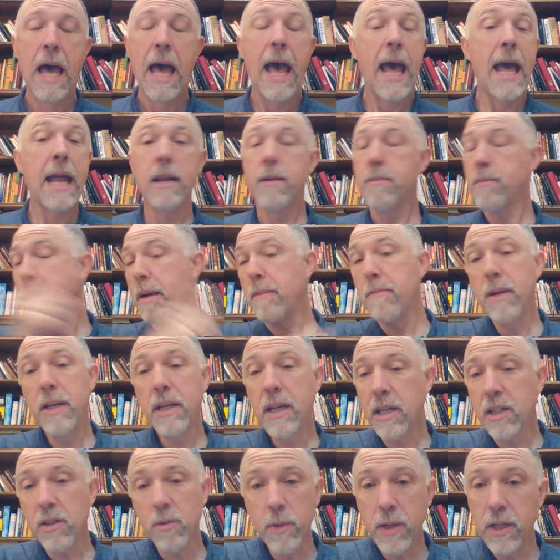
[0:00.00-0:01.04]
And it might be
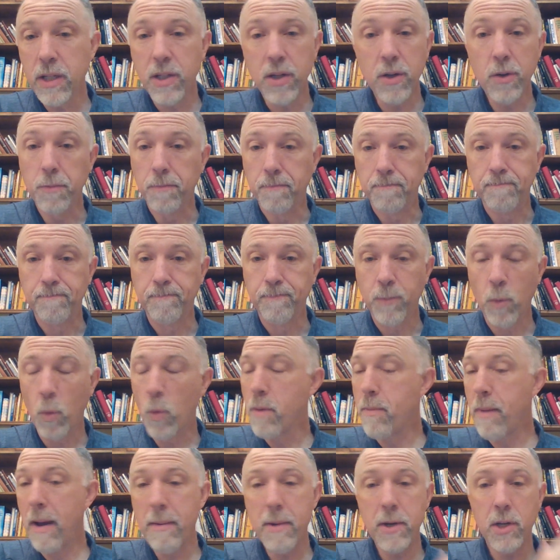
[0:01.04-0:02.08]
next week too. We
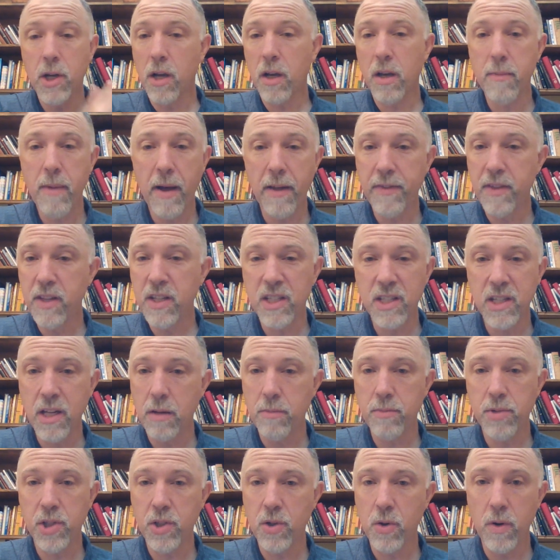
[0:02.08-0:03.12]
might be talking about this
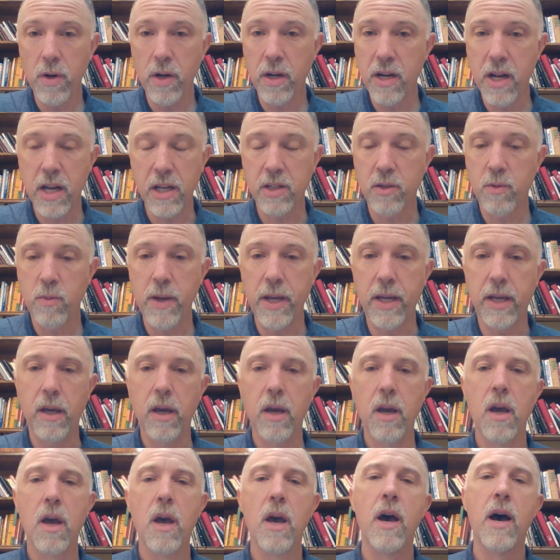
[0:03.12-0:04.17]
same story next week
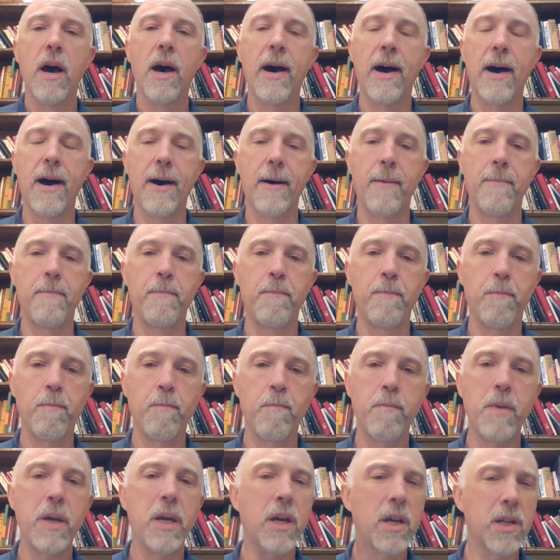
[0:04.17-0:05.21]
um,
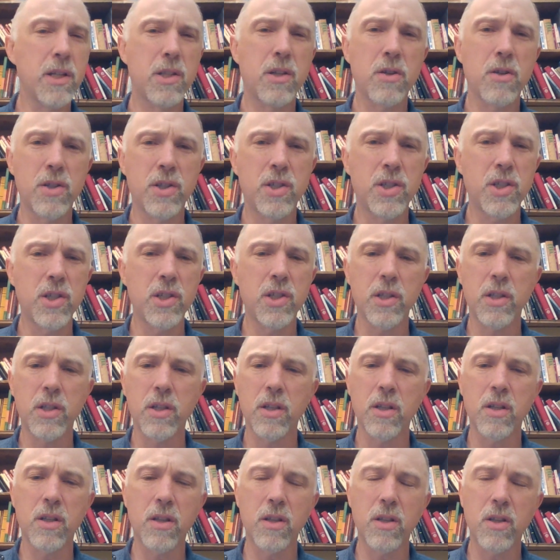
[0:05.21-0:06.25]
because there's just,
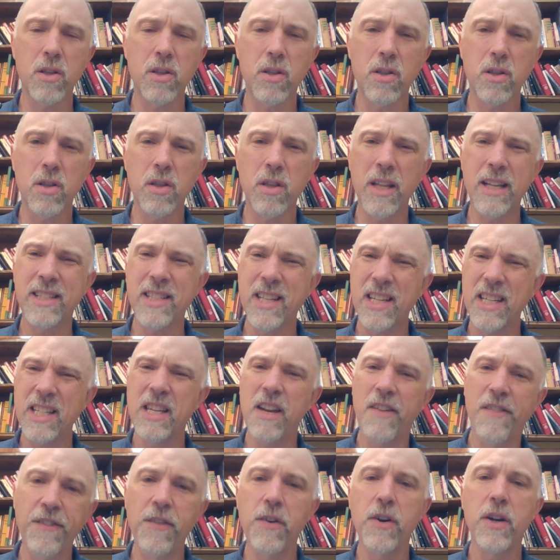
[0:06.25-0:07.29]
it's a
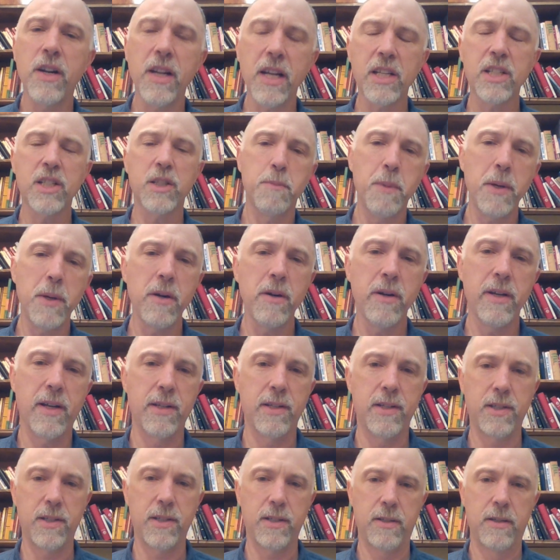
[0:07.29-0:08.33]
different
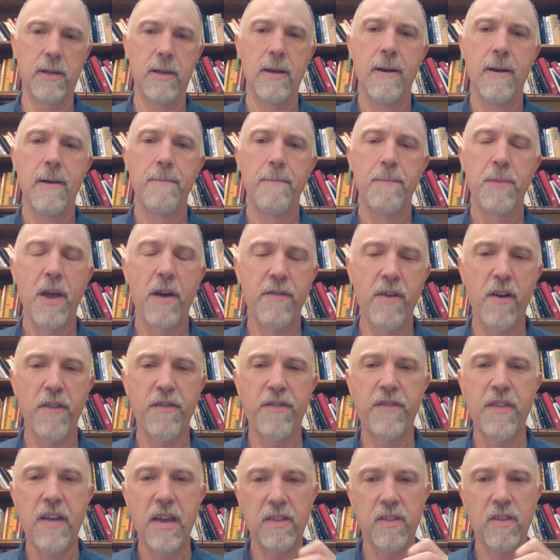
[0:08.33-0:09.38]
experience of our
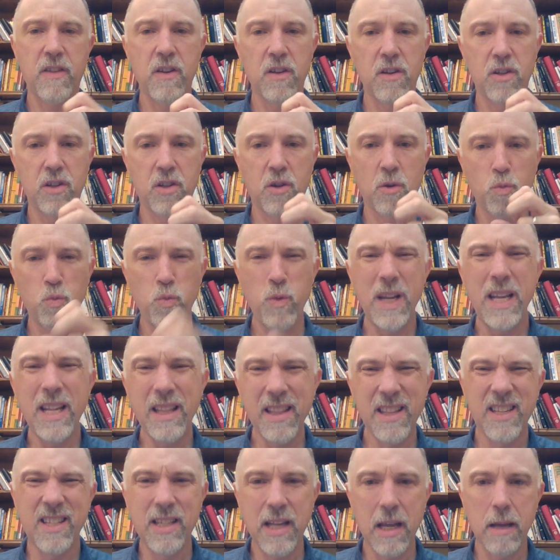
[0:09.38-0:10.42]
faith to, to read
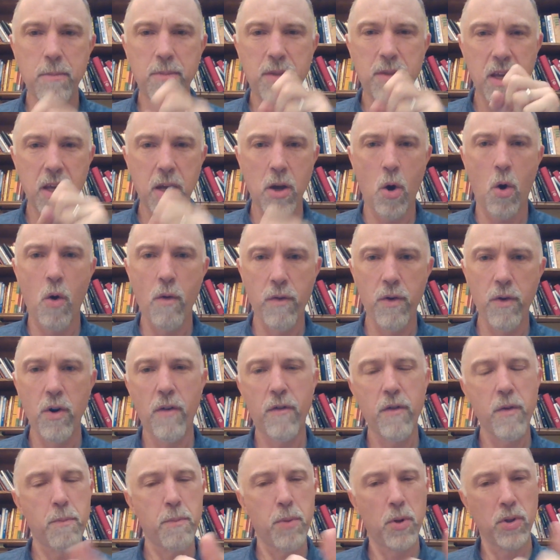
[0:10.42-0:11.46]
the same thing over and
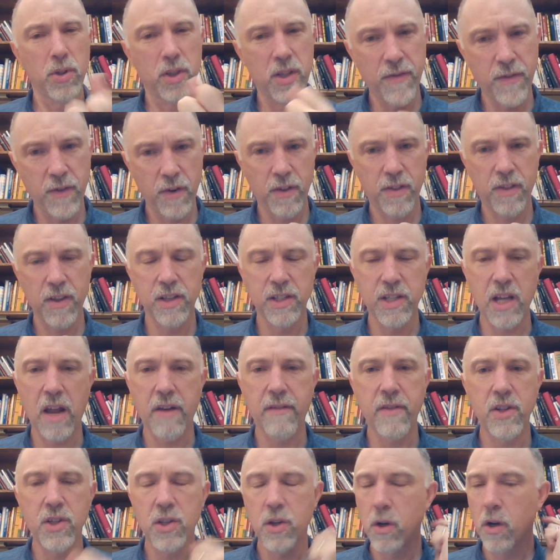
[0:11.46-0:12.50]
over, pull different things out
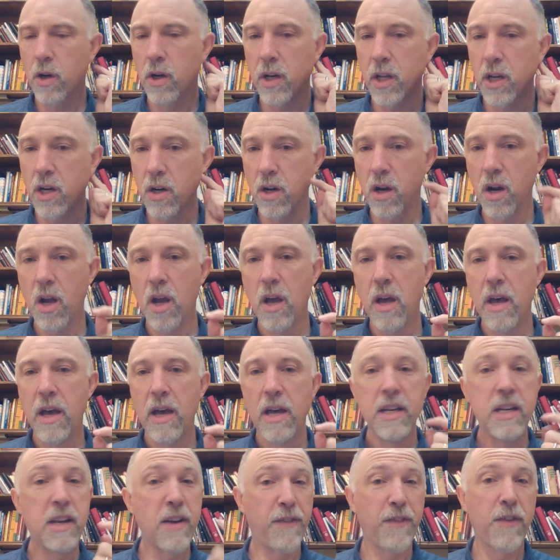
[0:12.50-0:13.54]
of it. So you're going to hear
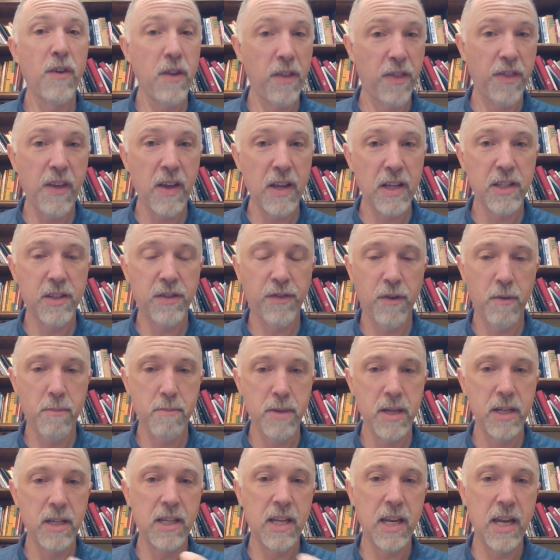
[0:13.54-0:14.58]
different things from
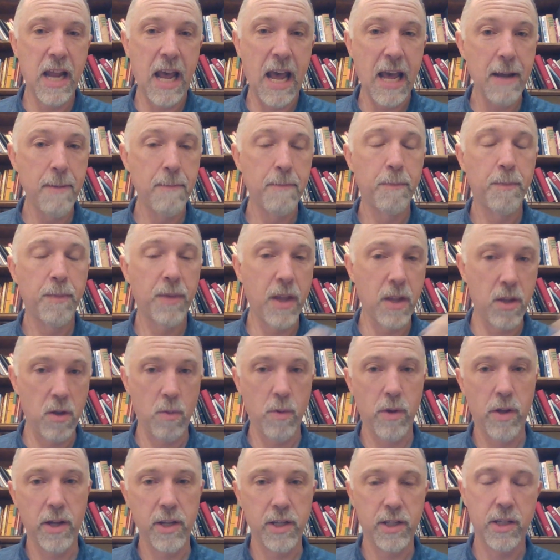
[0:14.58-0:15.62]
me today than you
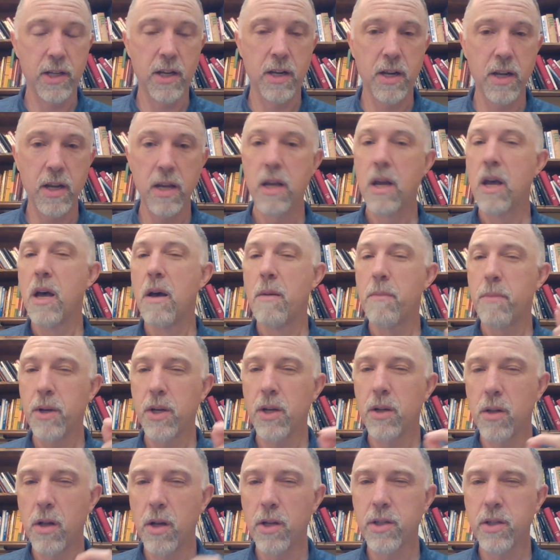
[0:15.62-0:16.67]
will on Sunday, but
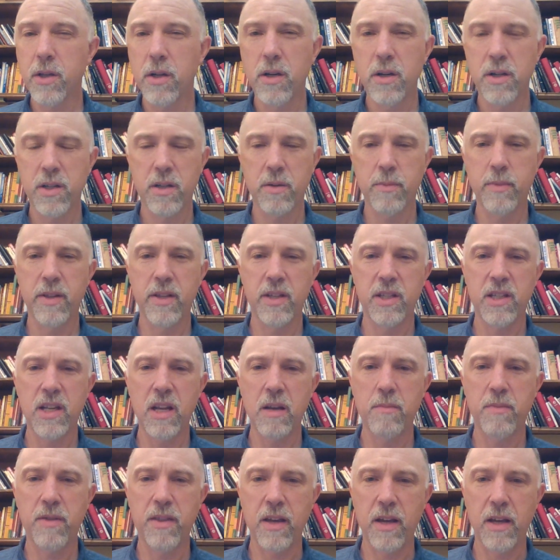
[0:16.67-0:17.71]
you'll also hear some of the
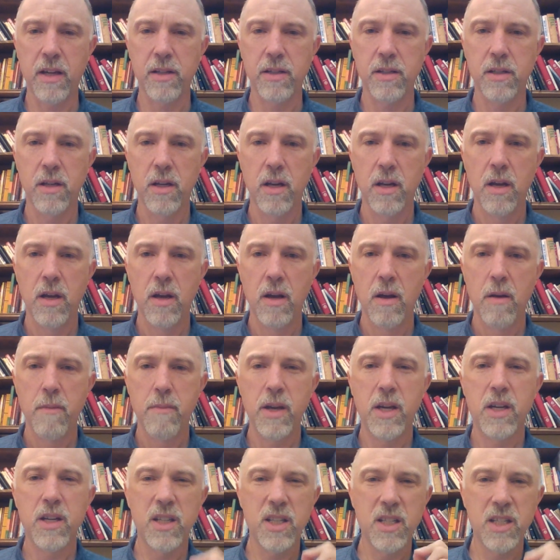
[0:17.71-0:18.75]
same things
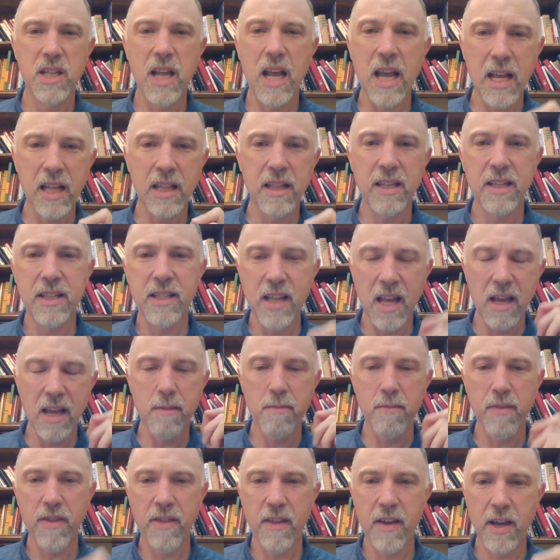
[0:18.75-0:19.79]
because saying the
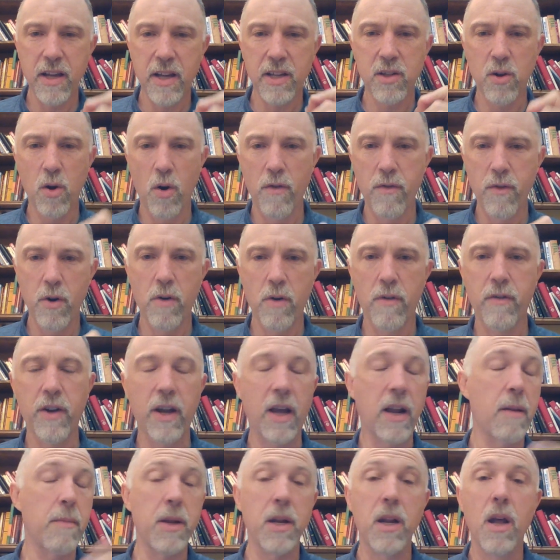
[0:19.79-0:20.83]
same things over and over
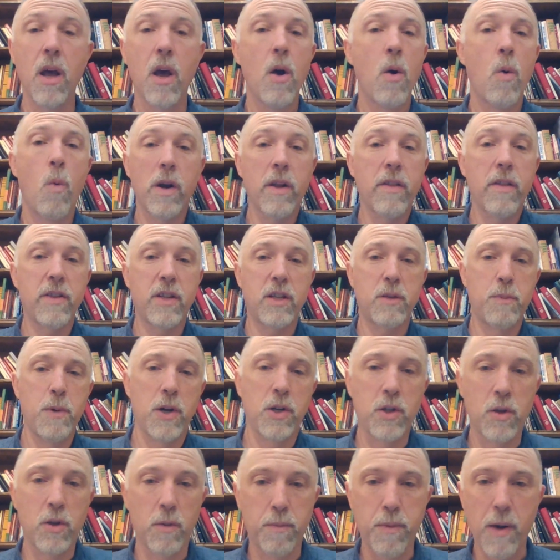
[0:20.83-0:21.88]
again. I mean, one of the
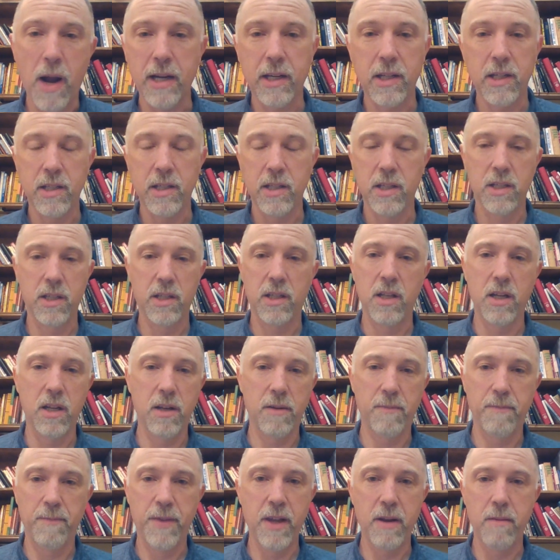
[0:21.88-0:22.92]
spiritual practices
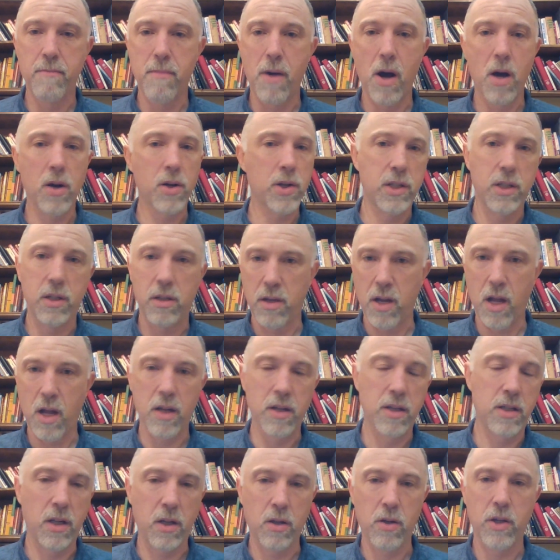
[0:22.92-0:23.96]
that, that monks and
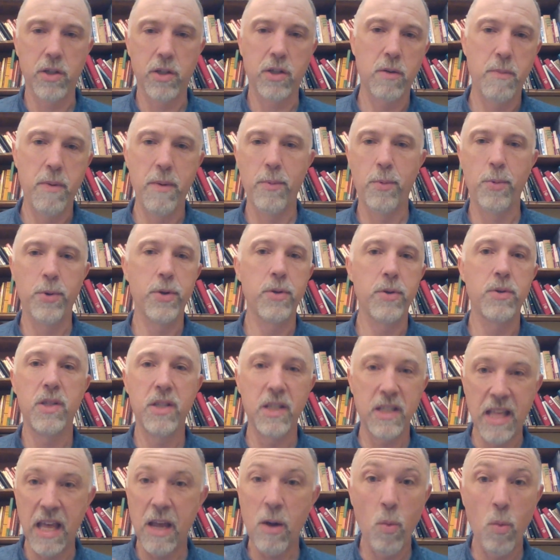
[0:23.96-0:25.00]
nuns and cluster people use
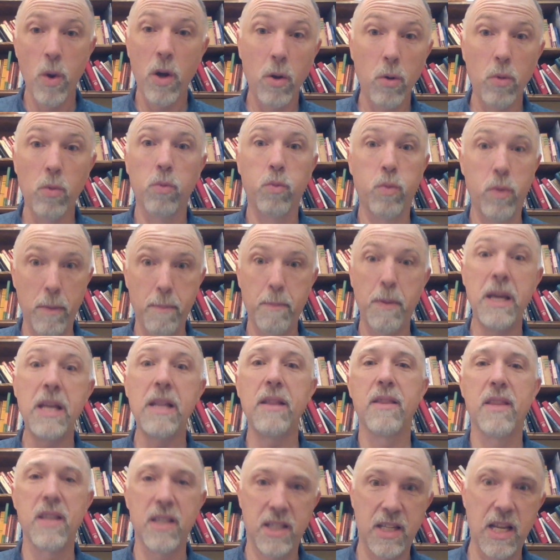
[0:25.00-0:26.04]
is they will
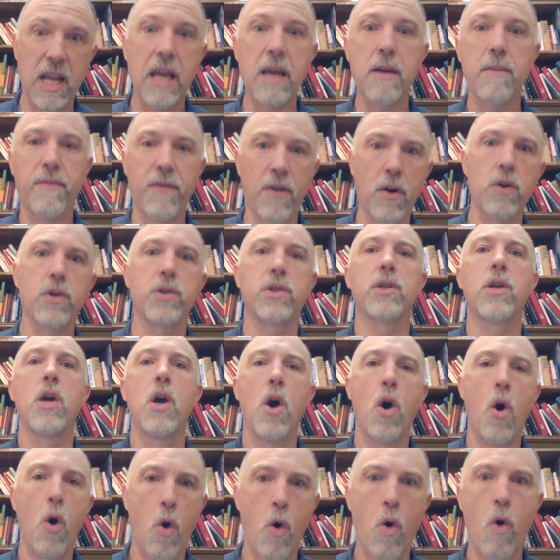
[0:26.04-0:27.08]
repeat the same verse
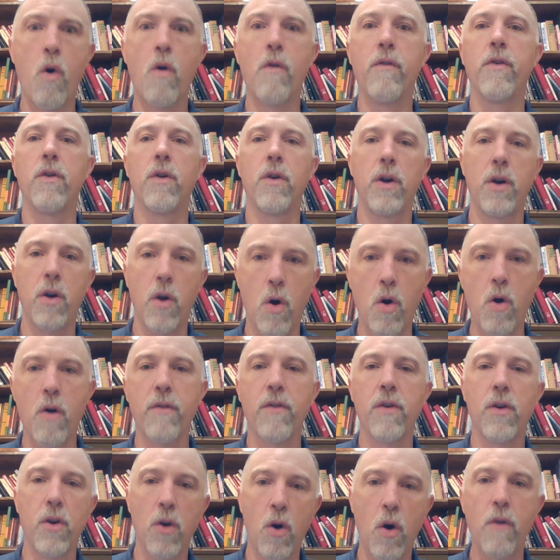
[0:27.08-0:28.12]
over and
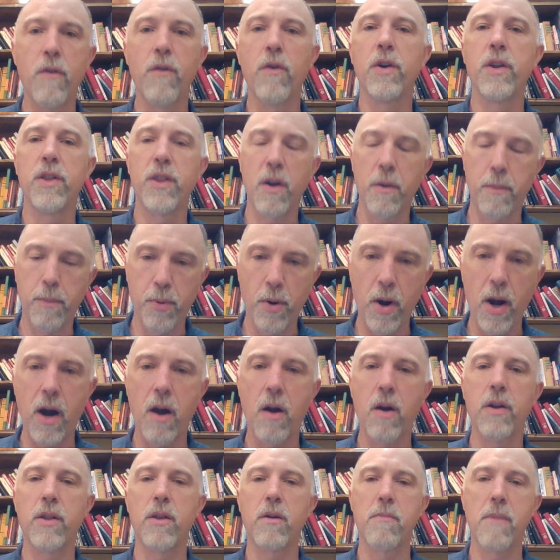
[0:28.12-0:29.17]
over and over in their
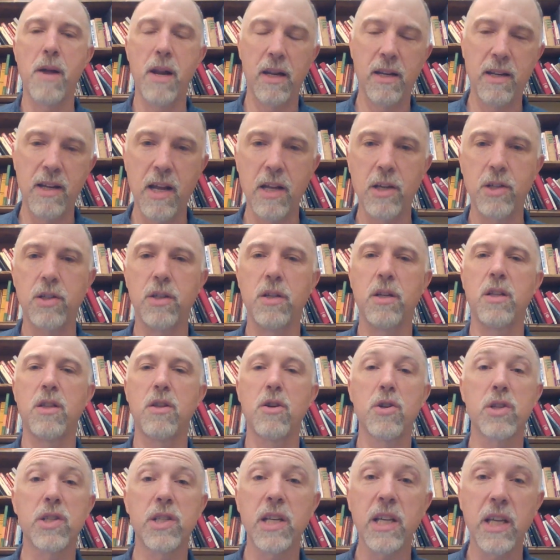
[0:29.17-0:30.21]
prayer, and their meditation, and their
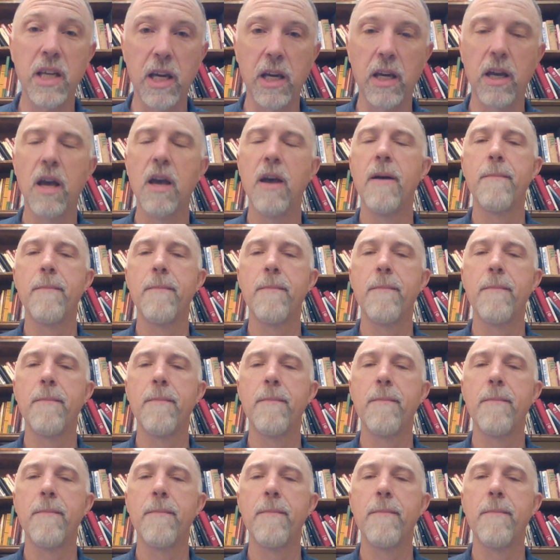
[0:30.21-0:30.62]
singing.